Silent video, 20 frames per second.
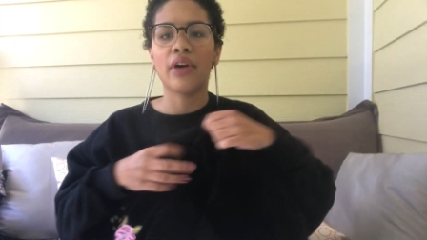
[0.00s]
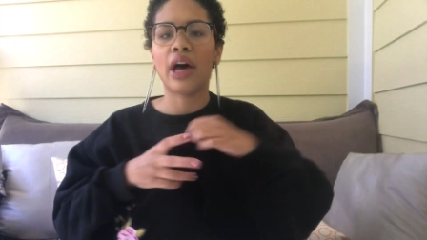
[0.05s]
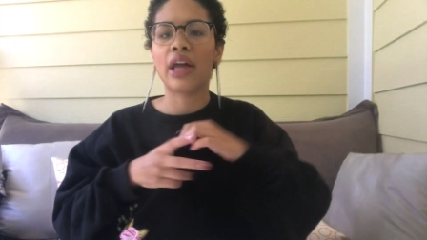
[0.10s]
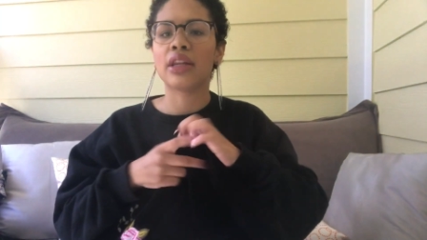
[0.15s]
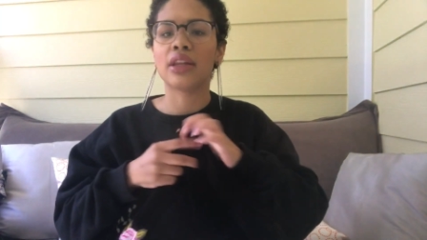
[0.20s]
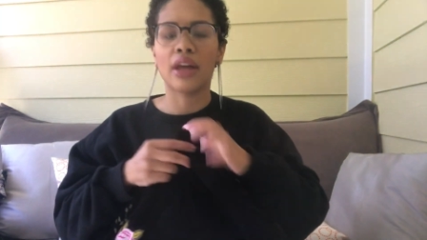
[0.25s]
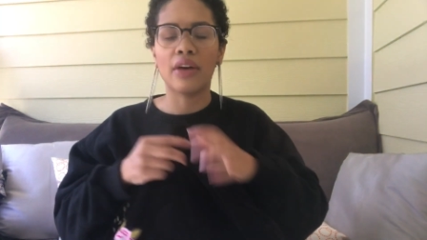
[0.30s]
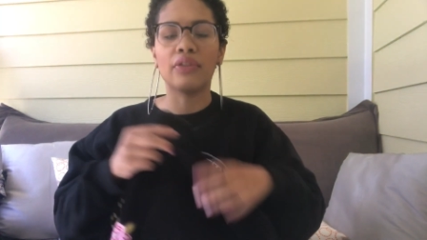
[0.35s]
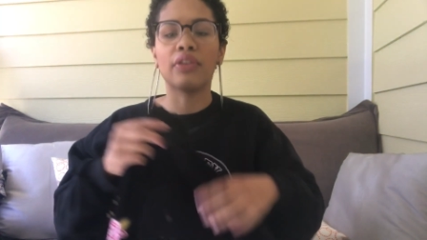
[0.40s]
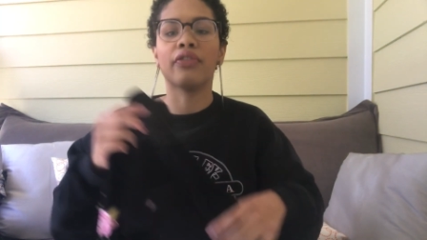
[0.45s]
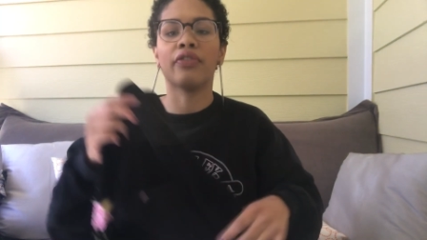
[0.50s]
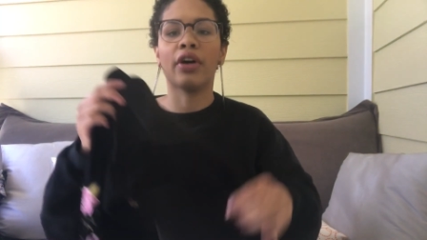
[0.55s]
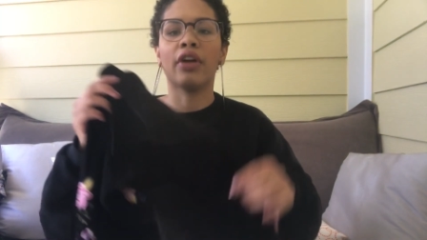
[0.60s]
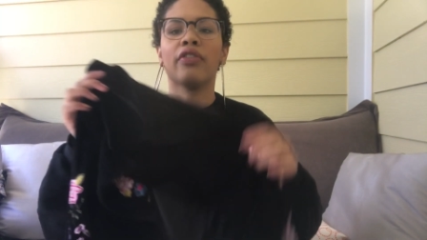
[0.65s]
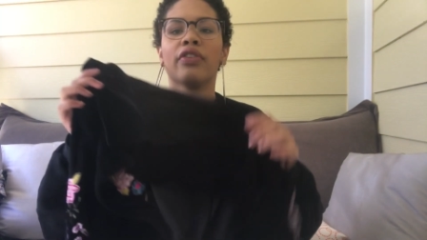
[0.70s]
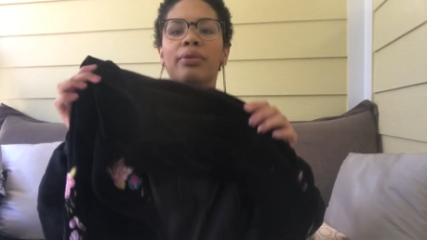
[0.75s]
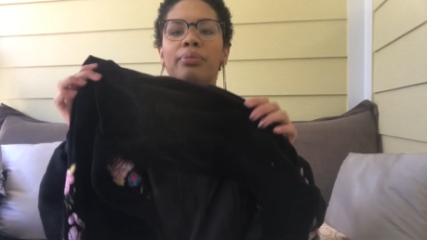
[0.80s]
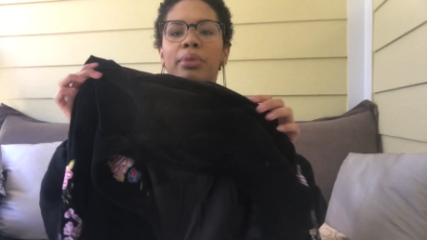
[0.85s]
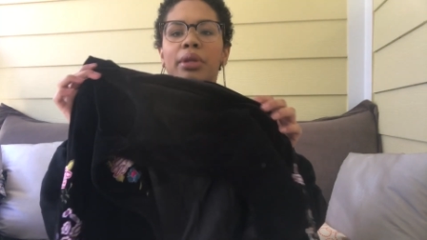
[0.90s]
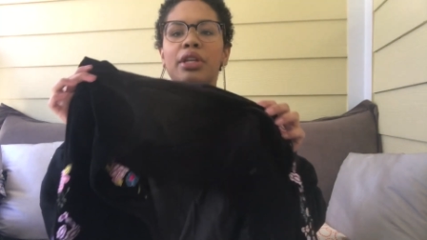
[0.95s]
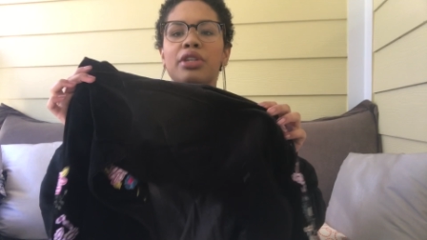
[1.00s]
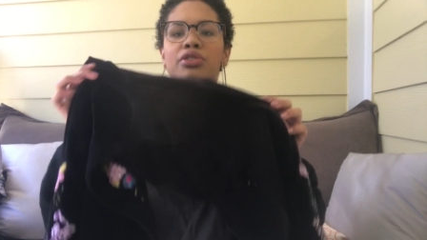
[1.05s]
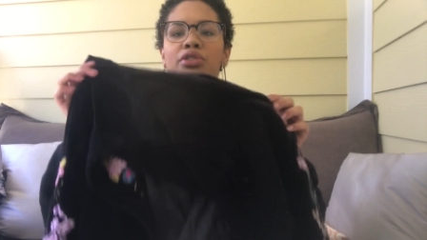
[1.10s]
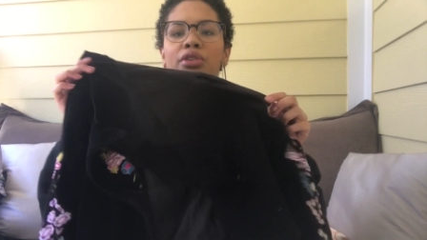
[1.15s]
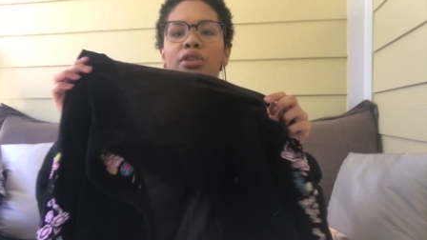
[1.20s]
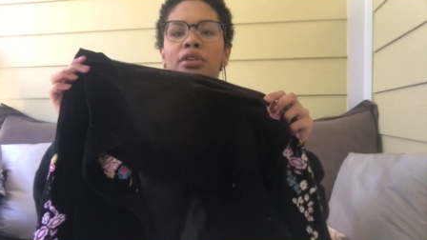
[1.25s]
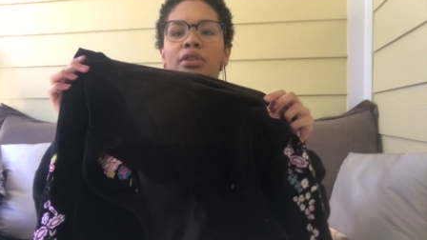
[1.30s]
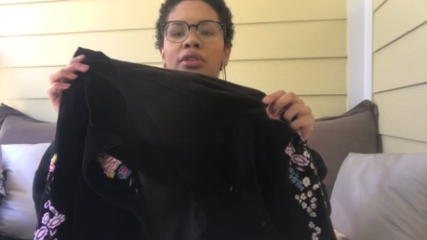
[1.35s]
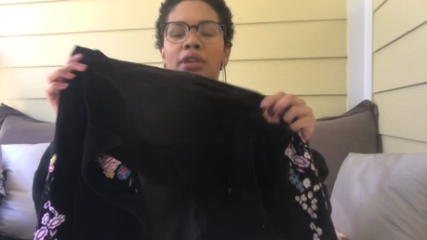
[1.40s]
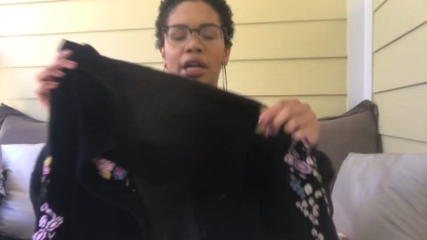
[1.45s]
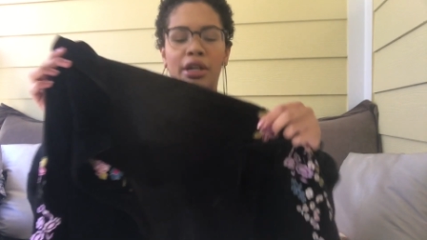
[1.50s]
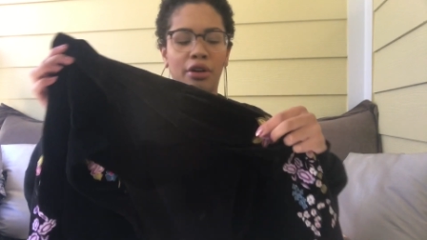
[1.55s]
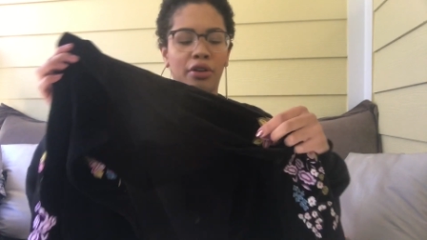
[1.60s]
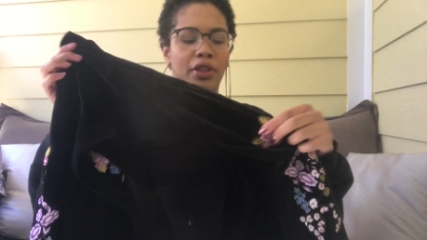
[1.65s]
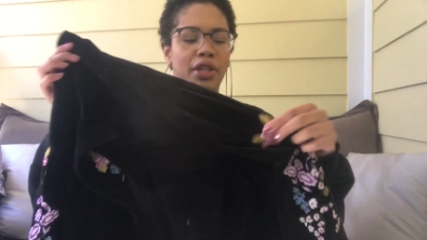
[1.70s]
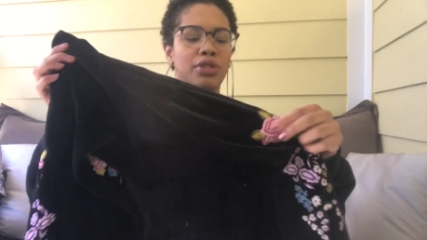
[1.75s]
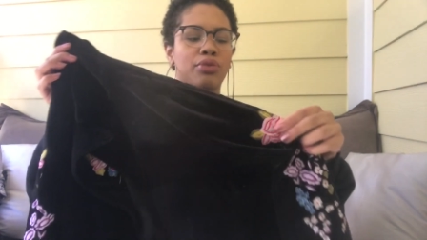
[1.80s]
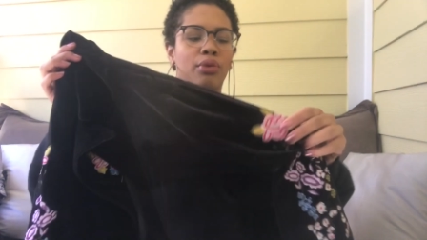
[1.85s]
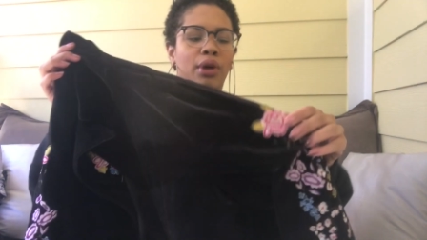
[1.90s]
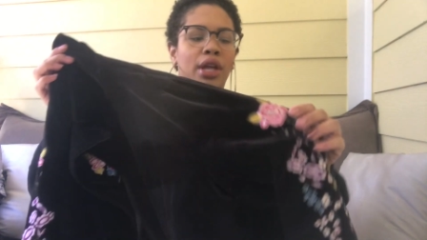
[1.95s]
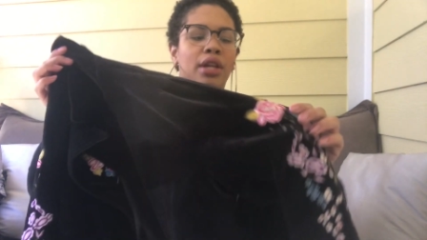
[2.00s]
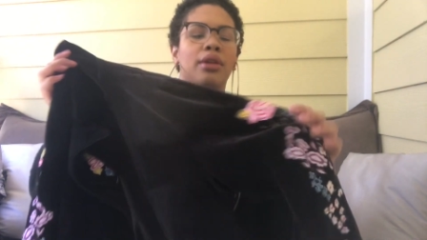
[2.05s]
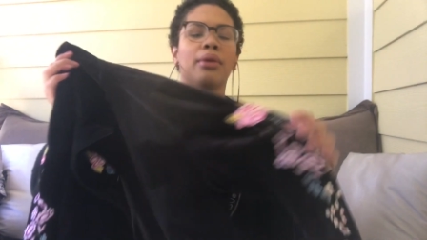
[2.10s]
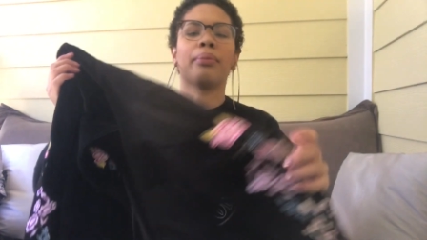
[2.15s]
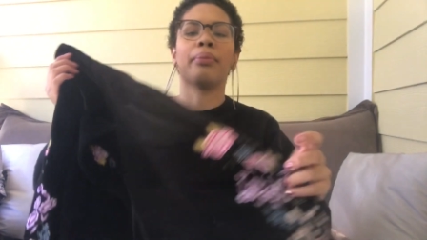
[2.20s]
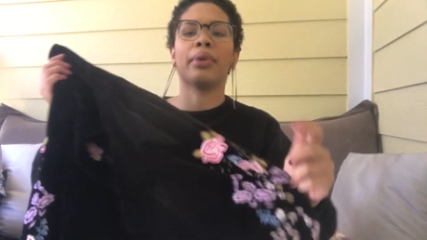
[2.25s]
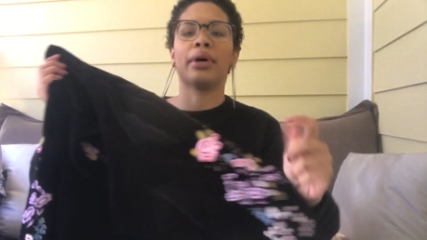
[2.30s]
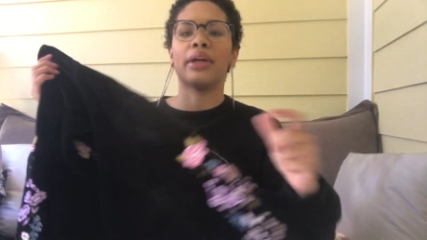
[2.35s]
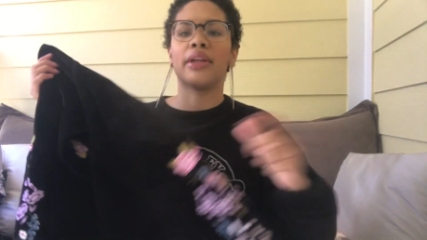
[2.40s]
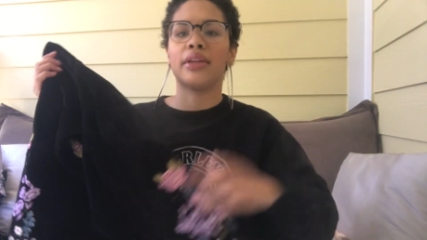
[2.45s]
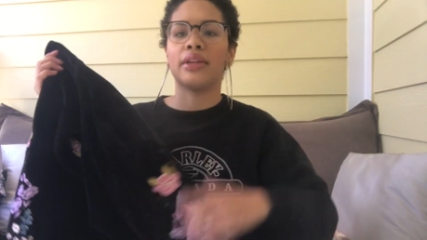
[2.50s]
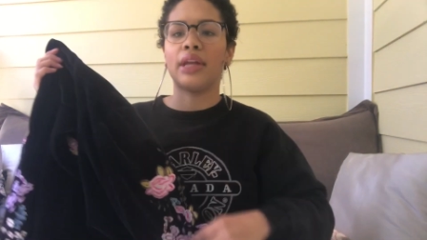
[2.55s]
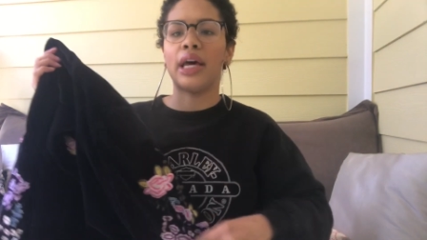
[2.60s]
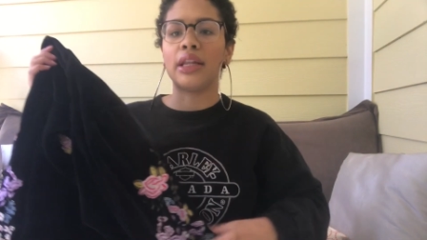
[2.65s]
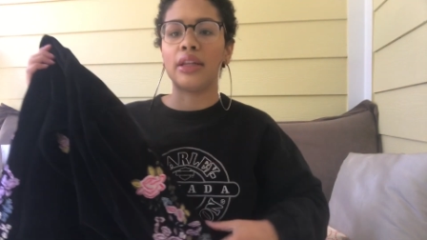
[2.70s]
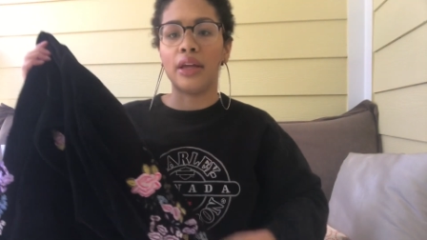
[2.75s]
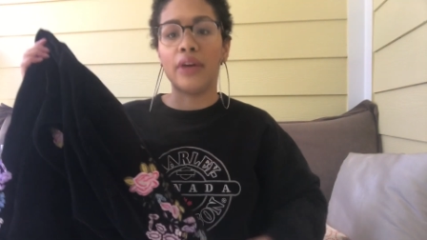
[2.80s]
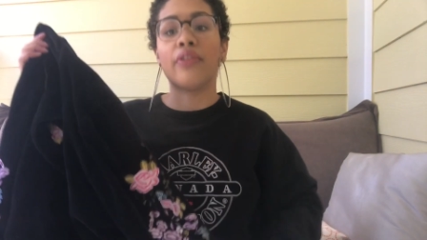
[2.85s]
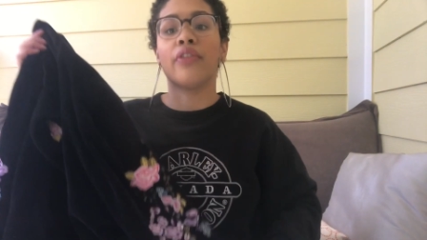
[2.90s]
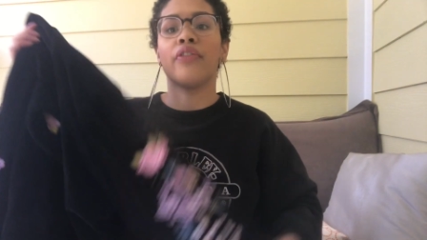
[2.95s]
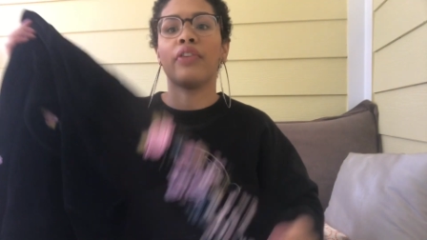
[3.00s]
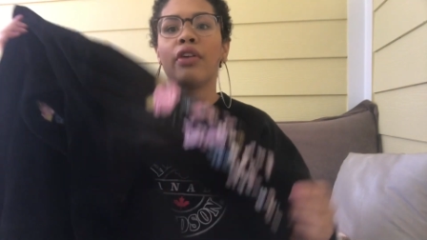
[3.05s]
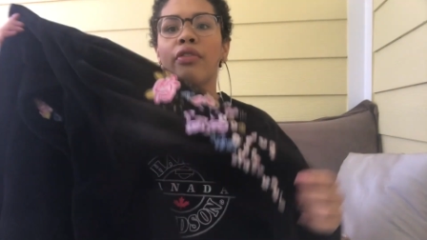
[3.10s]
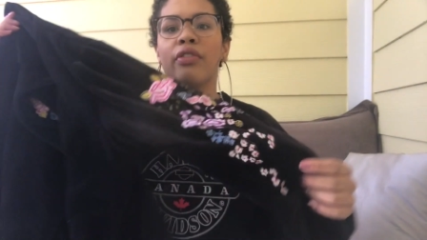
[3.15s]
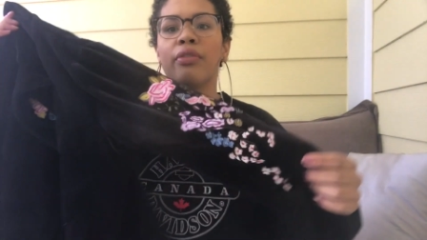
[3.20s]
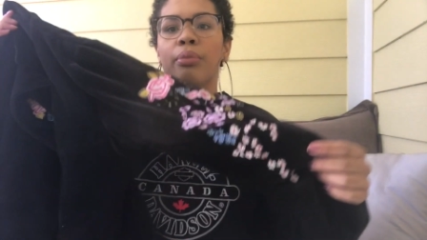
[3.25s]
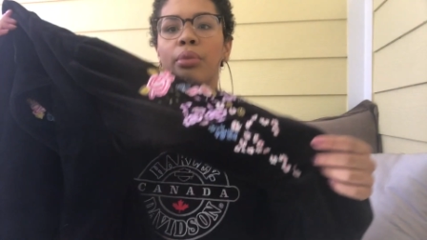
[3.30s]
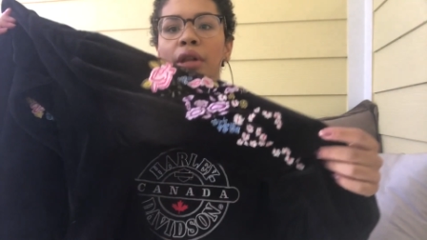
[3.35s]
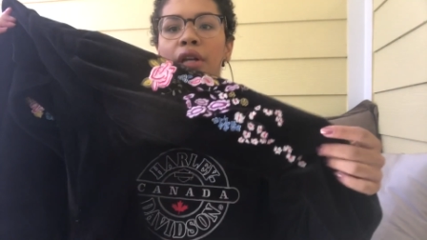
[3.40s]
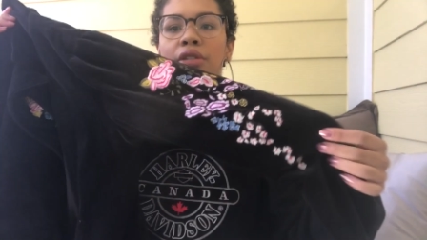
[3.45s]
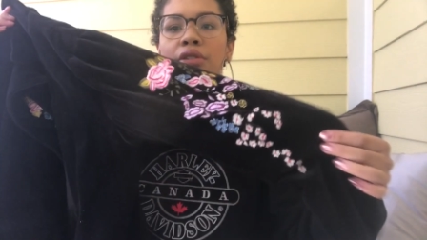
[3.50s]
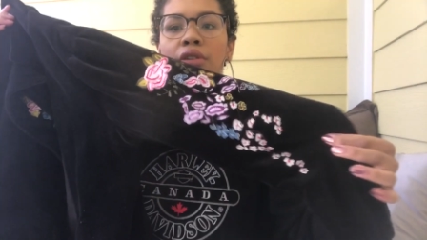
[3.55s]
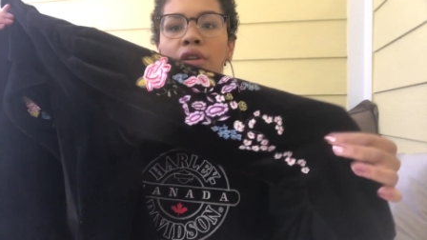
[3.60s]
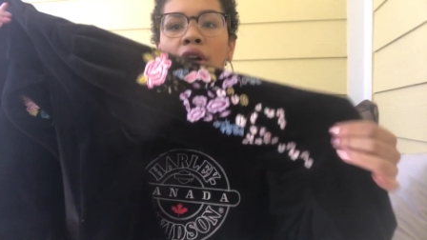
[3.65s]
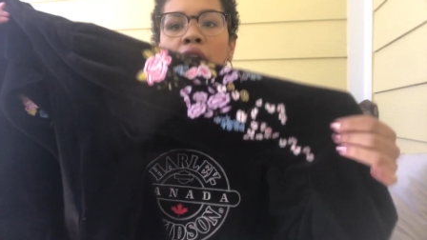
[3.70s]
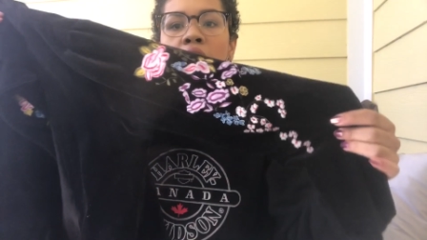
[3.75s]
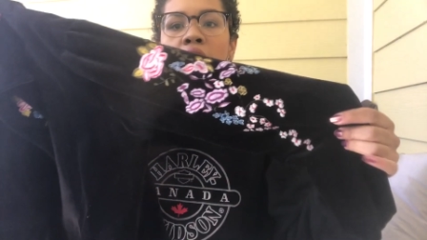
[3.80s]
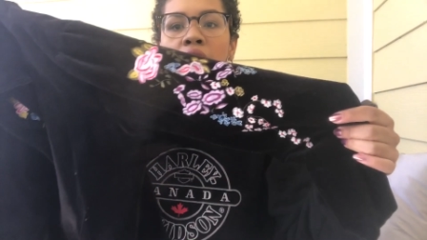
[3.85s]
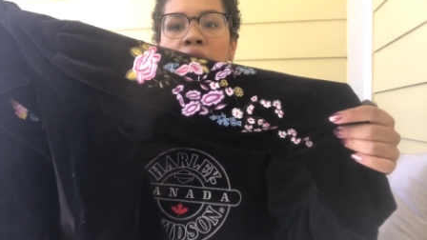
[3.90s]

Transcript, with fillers: I love a velvet blazer. I know that's random, but I love a velvet blazer.